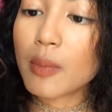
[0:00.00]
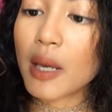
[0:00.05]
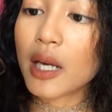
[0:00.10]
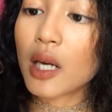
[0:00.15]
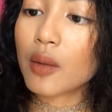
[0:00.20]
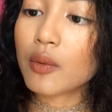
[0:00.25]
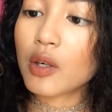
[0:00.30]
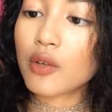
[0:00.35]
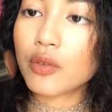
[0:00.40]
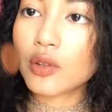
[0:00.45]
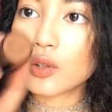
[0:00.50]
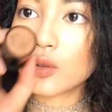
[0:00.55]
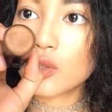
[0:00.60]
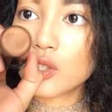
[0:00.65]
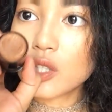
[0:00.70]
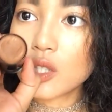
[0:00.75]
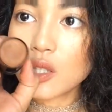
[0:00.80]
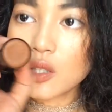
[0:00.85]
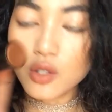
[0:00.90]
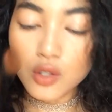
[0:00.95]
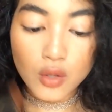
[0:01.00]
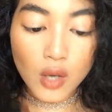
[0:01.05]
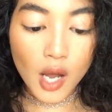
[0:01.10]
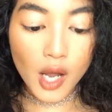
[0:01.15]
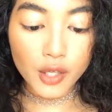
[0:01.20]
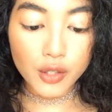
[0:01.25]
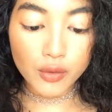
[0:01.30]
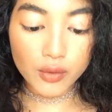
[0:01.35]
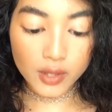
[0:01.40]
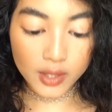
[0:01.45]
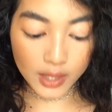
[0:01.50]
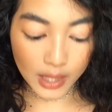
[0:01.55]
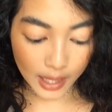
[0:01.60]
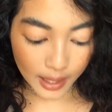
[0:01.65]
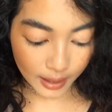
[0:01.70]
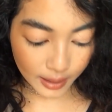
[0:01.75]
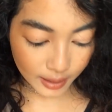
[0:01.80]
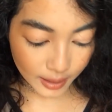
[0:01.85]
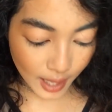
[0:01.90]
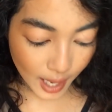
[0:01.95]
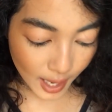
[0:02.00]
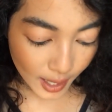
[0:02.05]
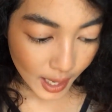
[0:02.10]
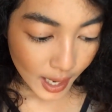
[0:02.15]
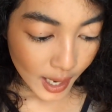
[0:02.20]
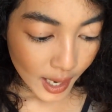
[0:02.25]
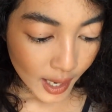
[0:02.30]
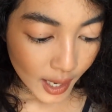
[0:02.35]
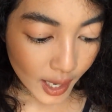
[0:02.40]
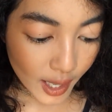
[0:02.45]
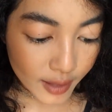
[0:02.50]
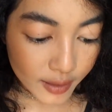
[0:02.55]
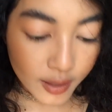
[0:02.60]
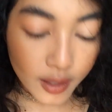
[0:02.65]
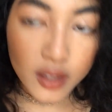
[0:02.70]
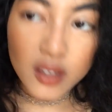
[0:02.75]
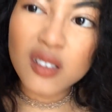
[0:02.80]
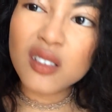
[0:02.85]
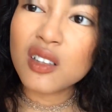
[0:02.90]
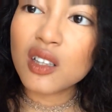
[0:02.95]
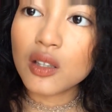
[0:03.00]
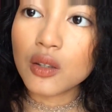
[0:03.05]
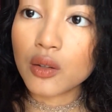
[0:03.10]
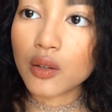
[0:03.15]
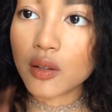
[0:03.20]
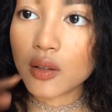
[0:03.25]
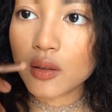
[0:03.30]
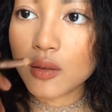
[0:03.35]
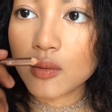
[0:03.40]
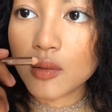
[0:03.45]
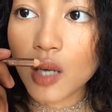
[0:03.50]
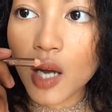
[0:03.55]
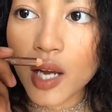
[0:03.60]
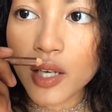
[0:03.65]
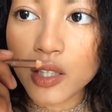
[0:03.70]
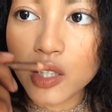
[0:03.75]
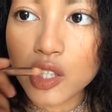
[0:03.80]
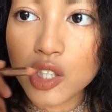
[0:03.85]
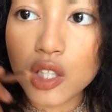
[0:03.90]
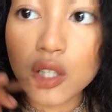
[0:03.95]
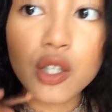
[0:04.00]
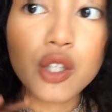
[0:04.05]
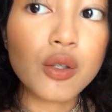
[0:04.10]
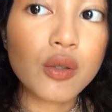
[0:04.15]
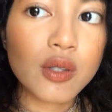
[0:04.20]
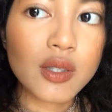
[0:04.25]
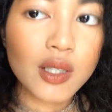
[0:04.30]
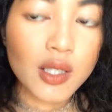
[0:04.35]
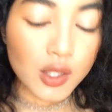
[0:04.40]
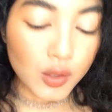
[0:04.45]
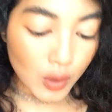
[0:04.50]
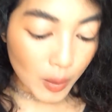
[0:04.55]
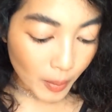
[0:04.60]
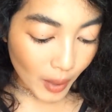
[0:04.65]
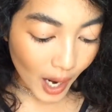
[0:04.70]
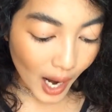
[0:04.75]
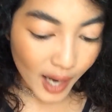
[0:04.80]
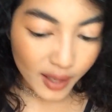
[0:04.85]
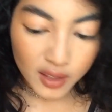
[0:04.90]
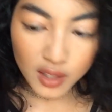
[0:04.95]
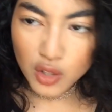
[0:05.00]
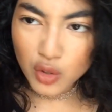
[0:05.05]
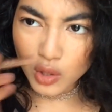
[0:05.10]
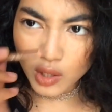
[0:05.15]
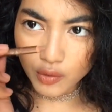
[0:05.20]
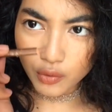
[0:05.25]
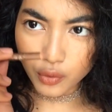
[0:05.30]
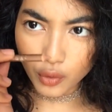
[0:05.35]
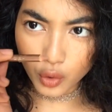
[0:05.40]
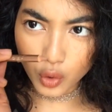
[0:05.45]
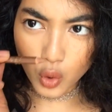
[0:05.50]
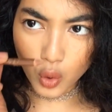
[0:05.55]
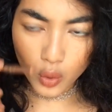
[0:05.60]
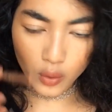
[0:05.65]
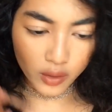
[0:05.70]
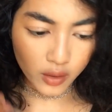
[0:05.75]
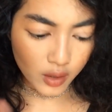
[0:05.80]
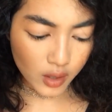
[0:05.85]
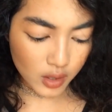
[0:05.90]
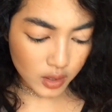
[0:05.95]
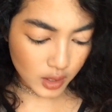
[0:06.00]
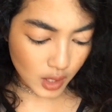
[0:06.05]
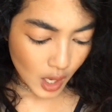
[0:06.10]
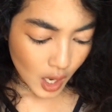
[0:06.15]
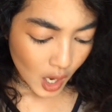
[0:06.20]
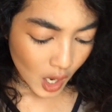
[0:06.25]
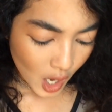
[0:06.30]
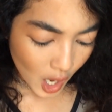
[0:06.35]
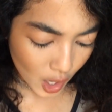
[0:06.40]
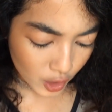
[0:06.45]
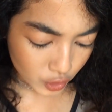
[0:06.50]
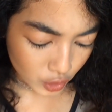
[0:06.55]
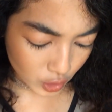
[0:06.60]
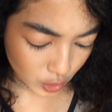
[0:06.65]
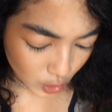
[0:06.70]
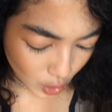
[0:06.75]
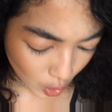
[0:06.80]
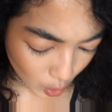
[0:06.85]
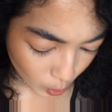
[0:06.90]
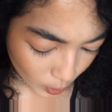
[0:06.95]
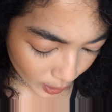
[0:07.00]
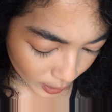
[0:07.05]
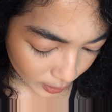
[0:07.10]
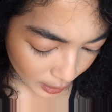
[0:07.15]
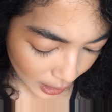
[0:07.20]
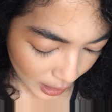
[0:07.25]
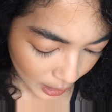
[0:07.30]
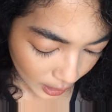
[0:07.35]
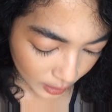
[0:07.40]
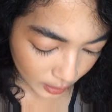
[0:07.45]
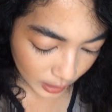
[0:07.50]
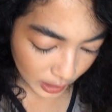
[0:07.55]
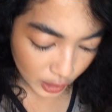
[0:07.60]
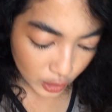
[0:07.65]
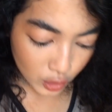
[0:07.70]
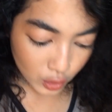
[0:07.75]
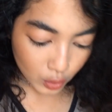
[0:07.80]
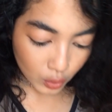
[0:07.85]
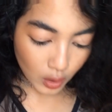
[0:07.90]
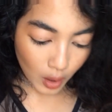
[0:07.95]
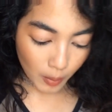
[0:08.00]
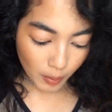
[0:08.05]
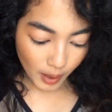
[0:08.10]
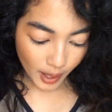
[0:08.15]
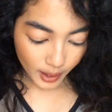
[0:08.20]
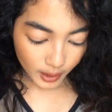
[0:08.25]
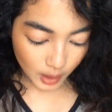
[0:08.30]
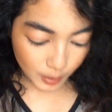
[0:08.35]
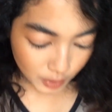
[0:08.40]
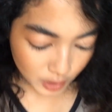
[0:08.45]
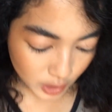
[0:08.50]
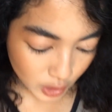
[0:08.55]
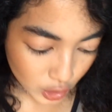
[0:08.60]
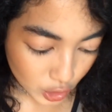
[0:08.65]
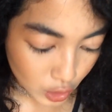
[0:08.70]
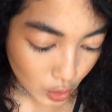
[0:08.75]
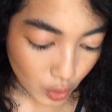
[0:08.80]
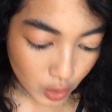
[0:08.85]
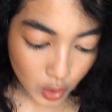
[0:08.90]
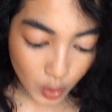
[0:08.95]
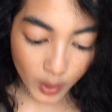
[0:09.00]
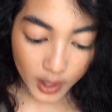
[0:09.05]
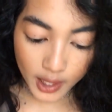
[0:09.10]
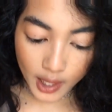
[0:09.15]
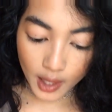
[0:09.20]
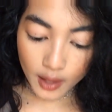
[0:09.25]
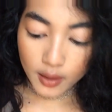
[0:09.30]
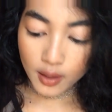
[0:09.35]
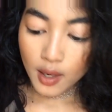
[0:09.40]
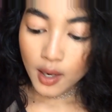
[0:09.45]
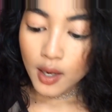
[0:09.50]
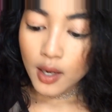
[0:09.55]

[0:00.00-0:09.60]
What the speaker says: Makeup Revolution. So I use that. And then, you know, I initially used this one, but I think you can forego this and just go with these two combined. Let me just show you again.